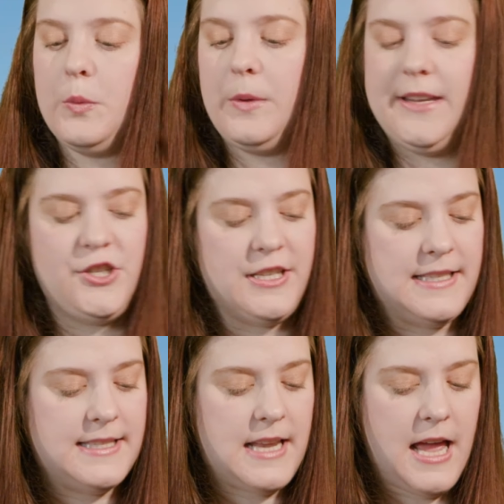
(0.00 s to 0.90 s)
we
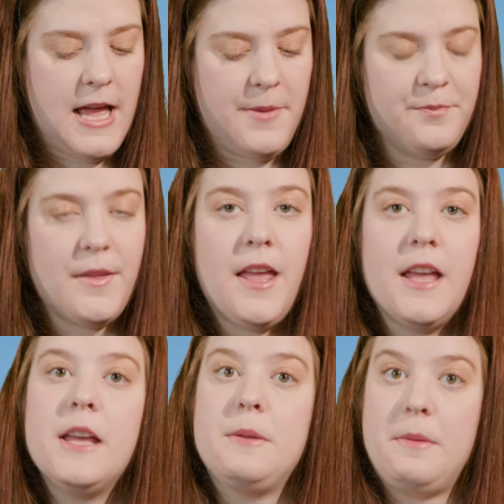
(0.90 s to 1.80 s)
just
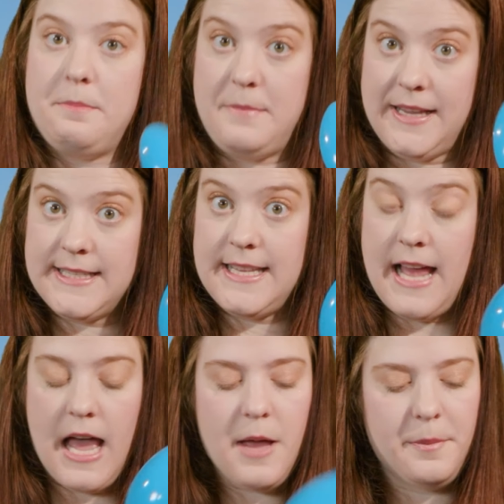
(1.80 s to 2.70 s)
mix it
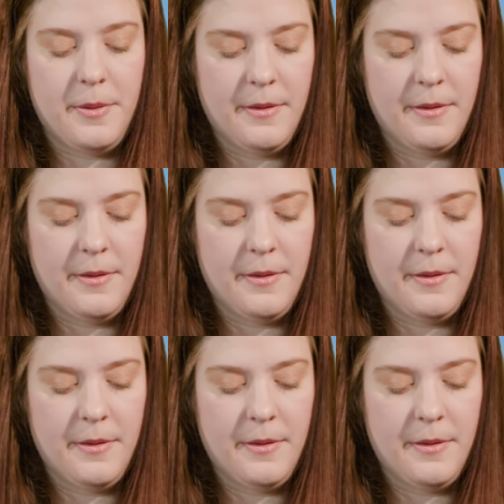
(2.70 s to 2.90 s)
up,